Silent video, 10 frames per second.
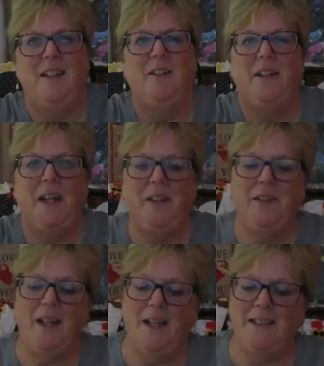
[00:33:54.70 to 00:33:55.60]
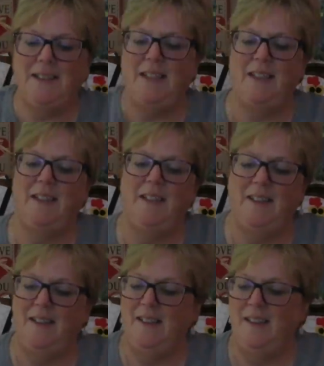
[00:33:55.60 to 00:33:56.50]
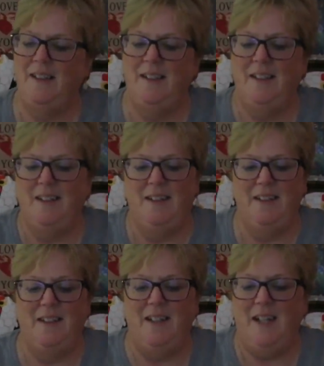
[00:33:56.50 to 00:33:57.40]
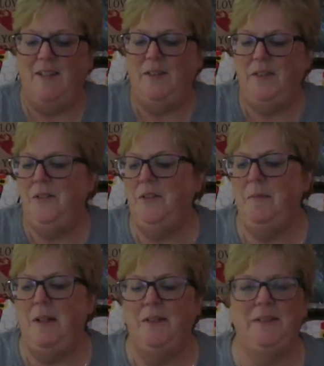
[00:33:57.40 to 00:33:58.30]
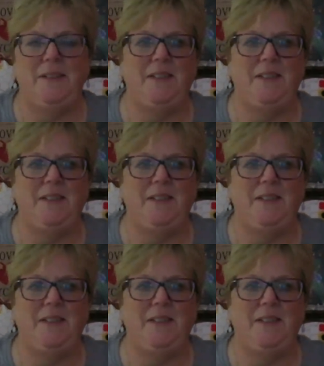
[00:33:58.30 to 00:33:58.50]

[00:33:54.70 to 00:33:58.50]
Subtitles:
Okay, you guys, I have a tuna melt